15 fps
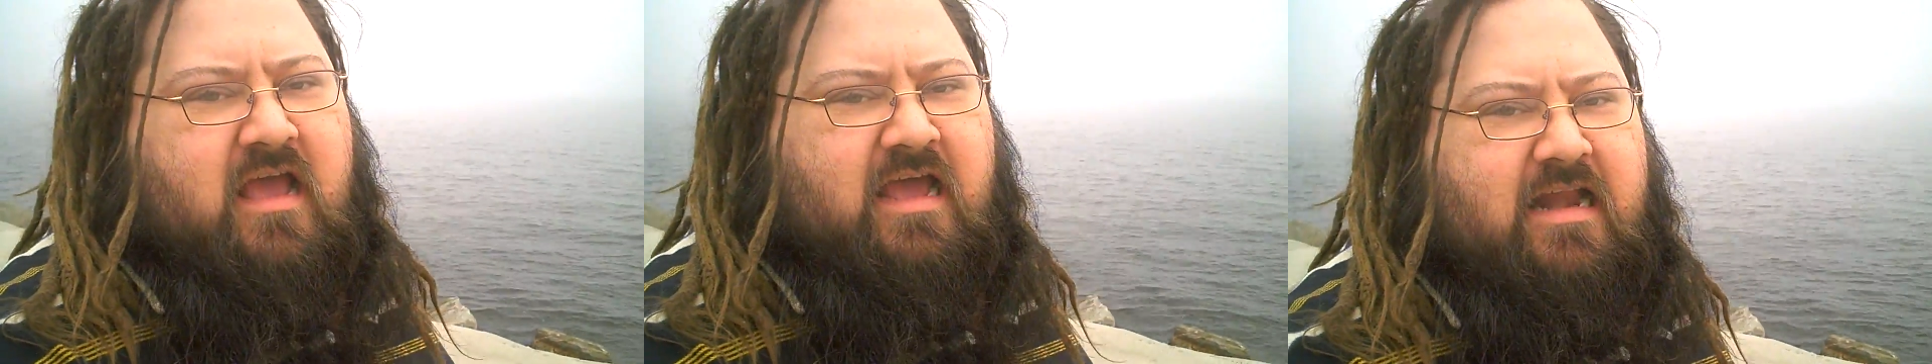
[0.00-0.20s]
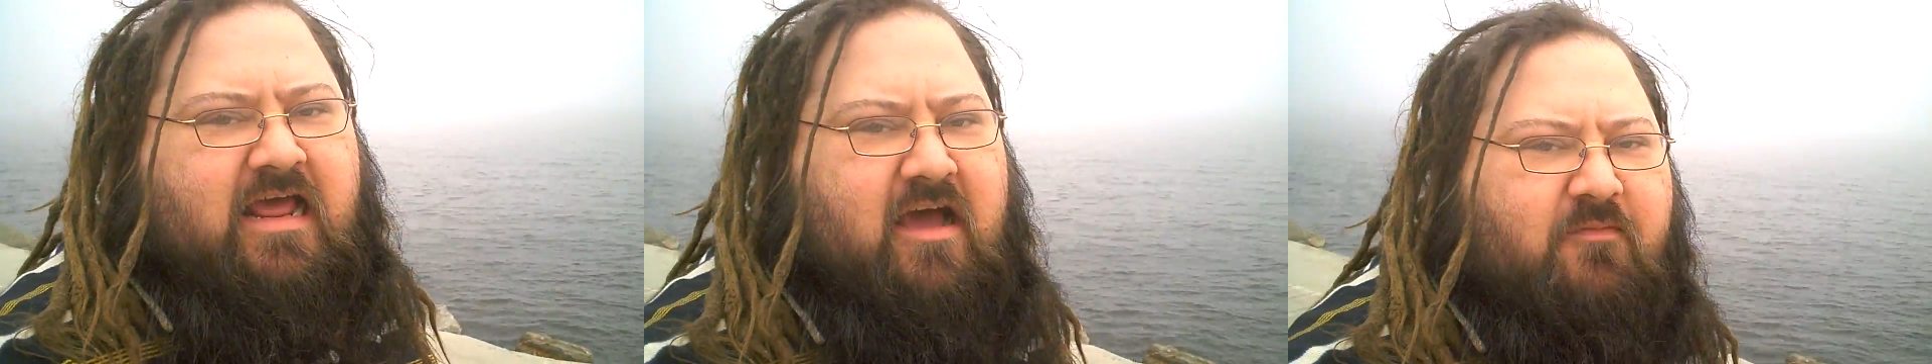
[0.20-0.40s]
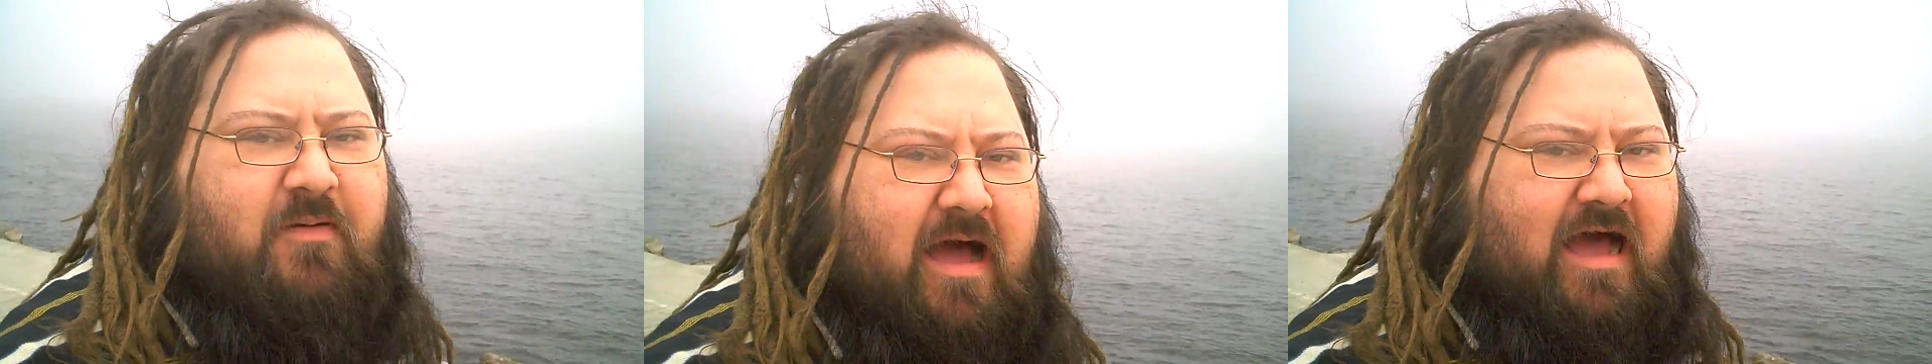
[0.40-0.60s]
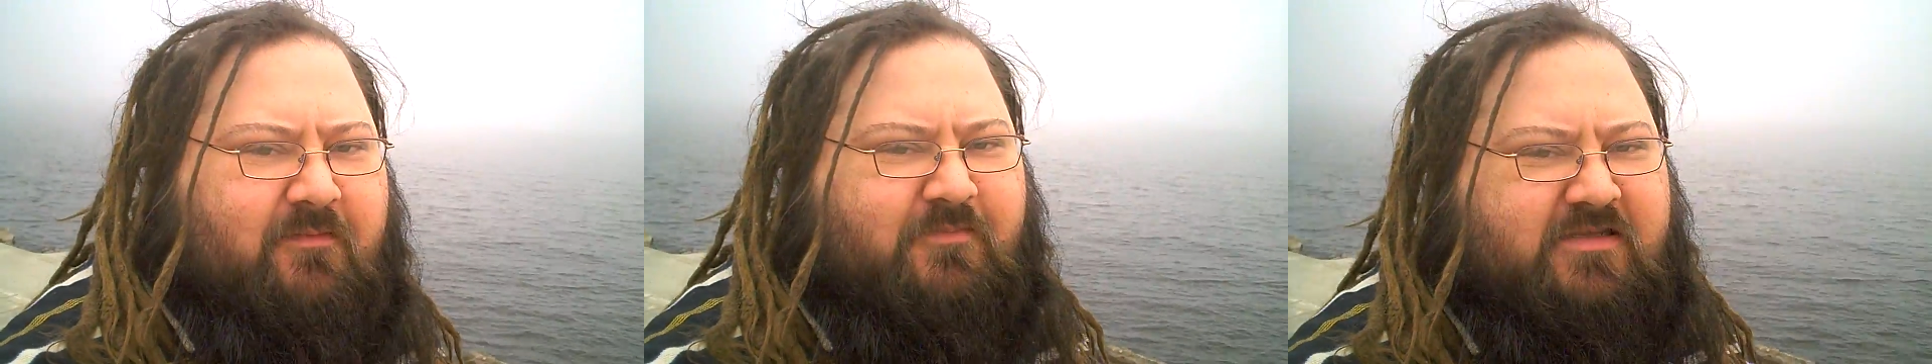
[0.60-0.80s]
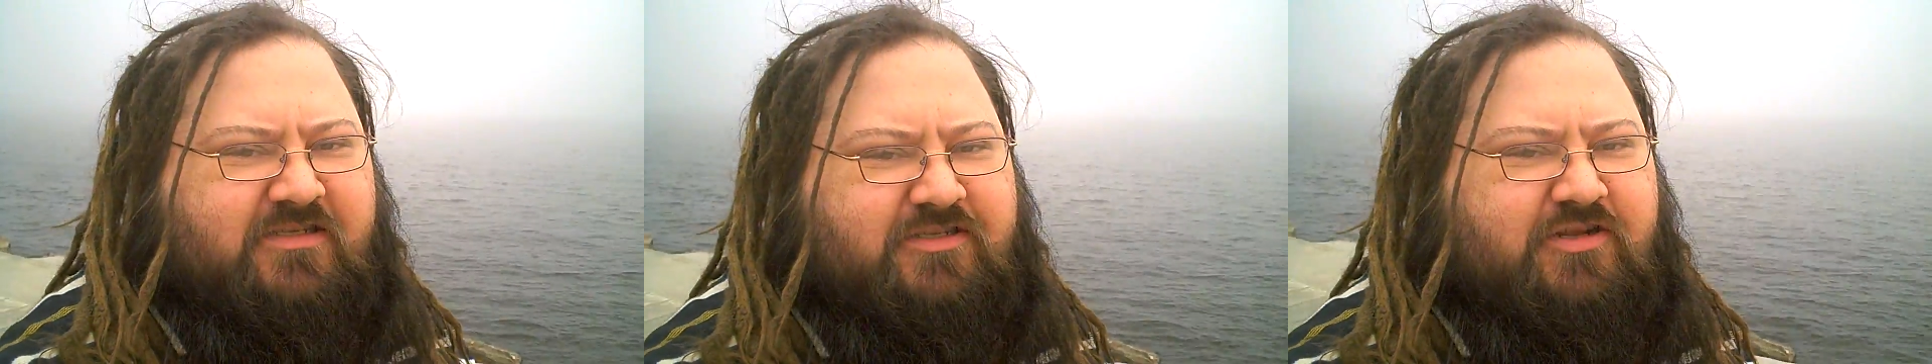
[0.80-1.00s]
on how
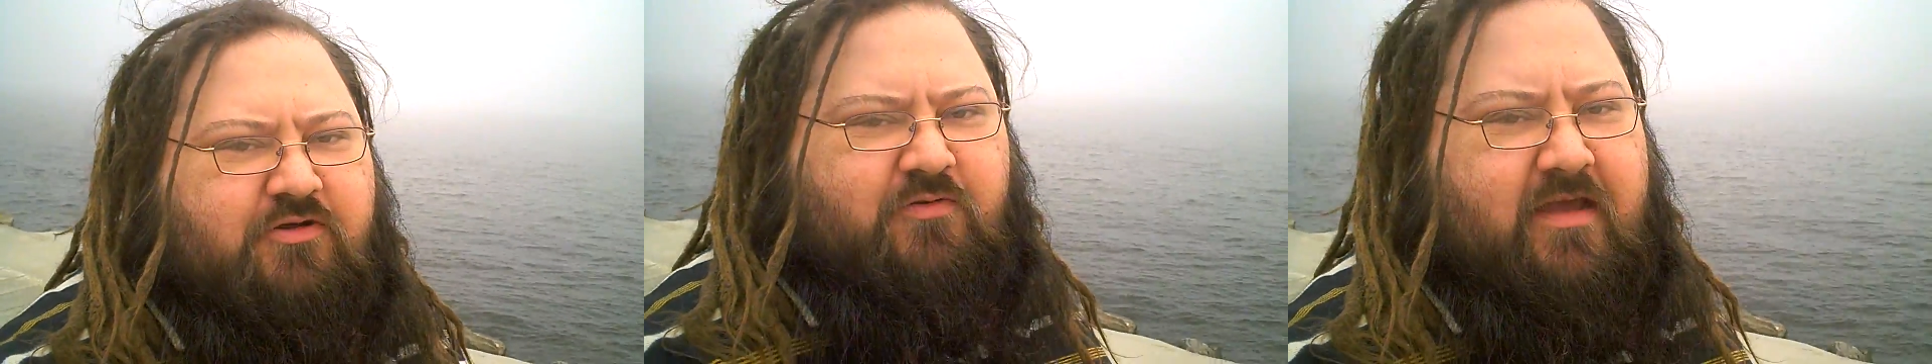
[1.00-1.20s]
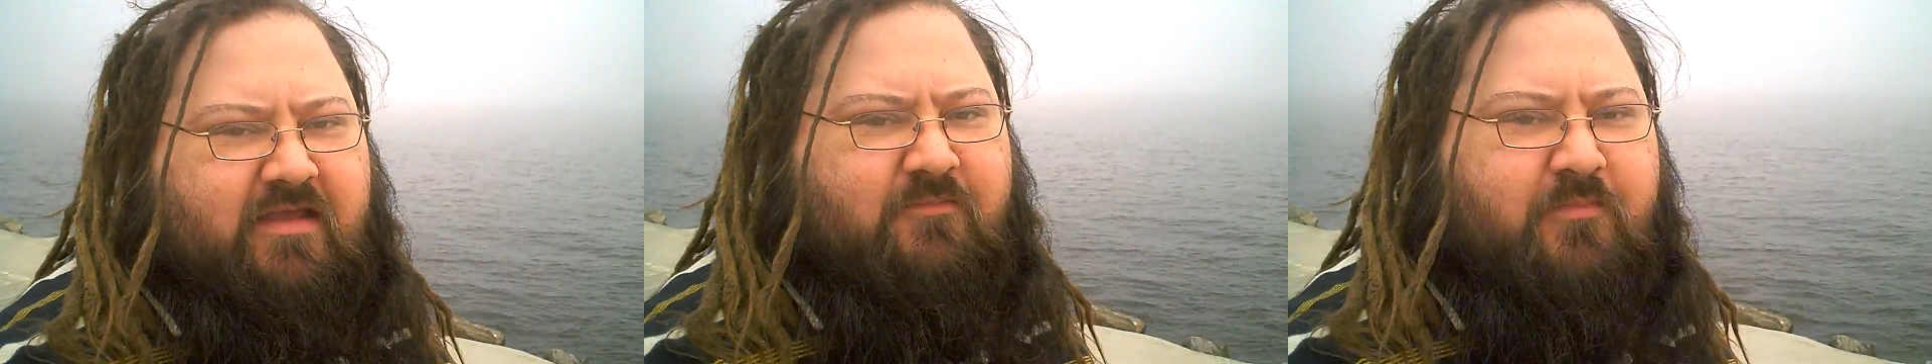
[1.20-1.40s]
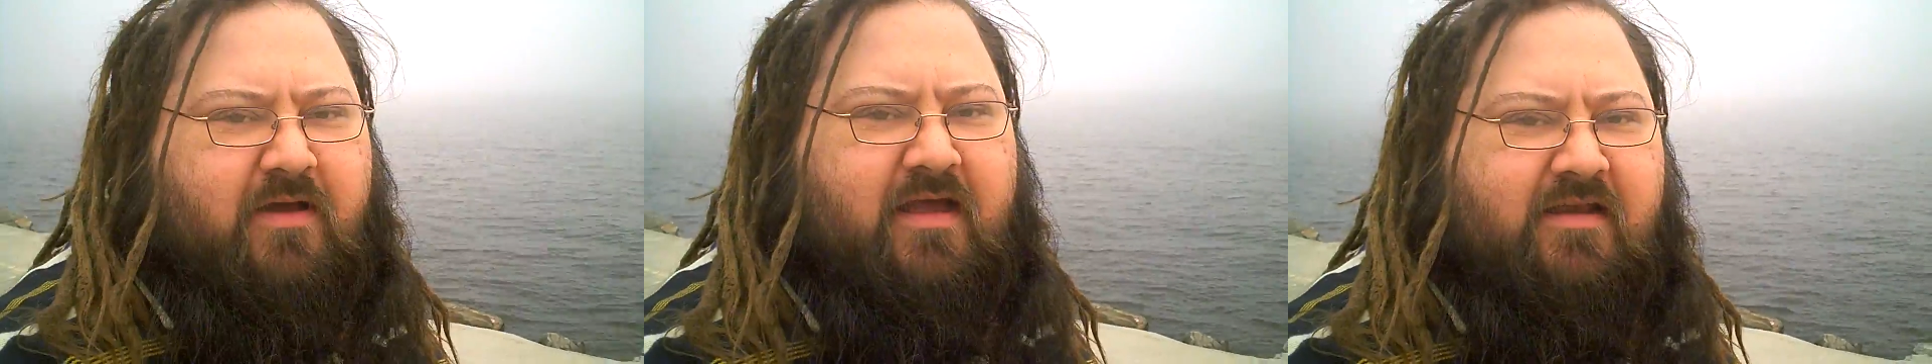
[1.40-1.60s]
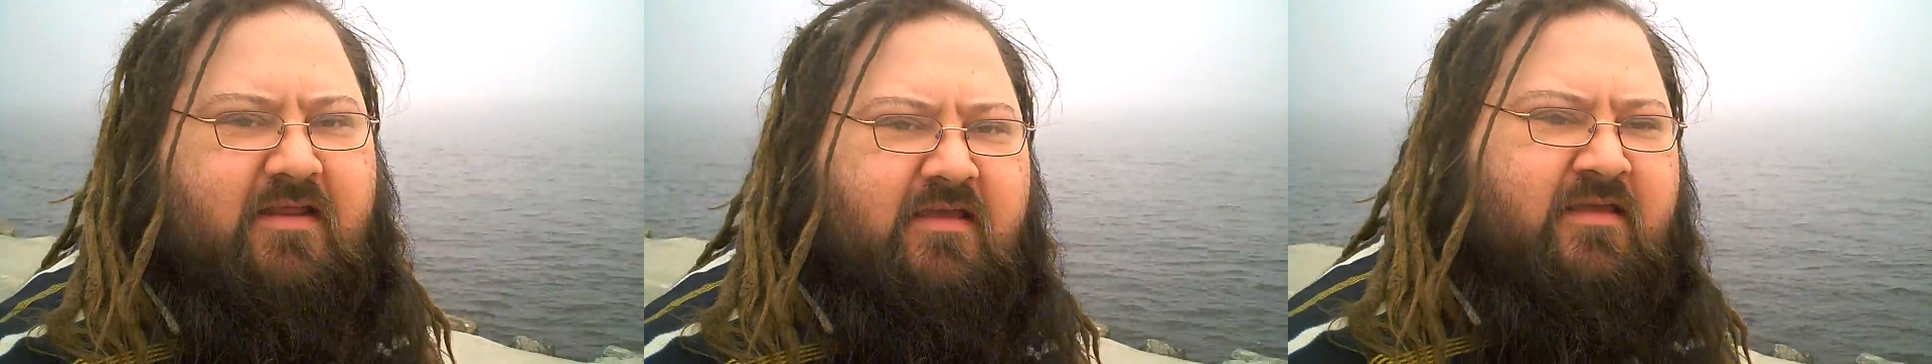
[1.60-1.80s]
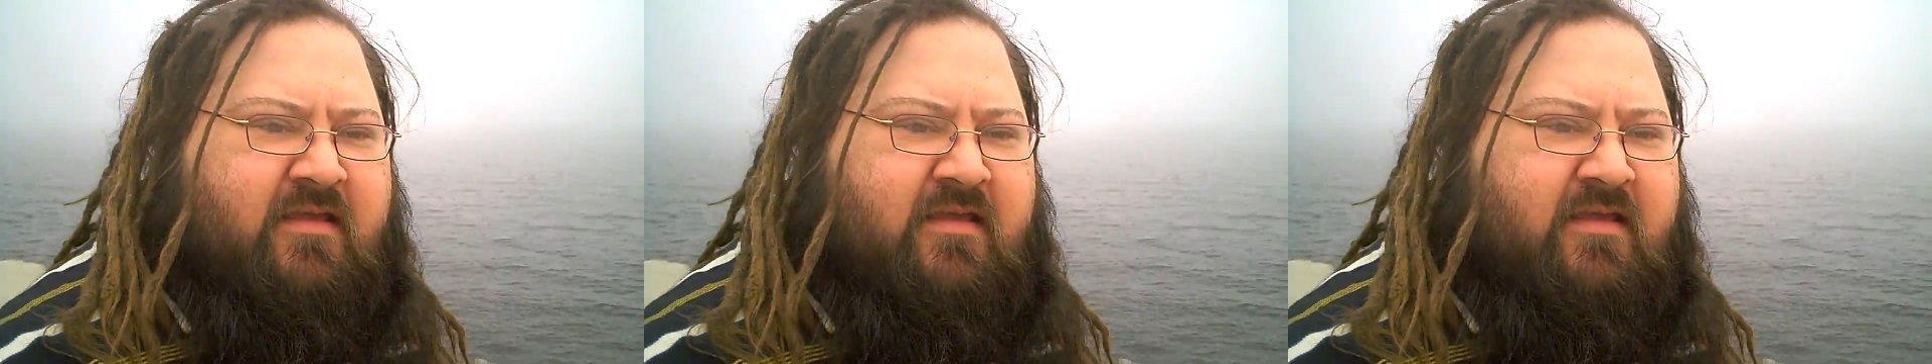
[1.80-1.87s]
Papa's doing, but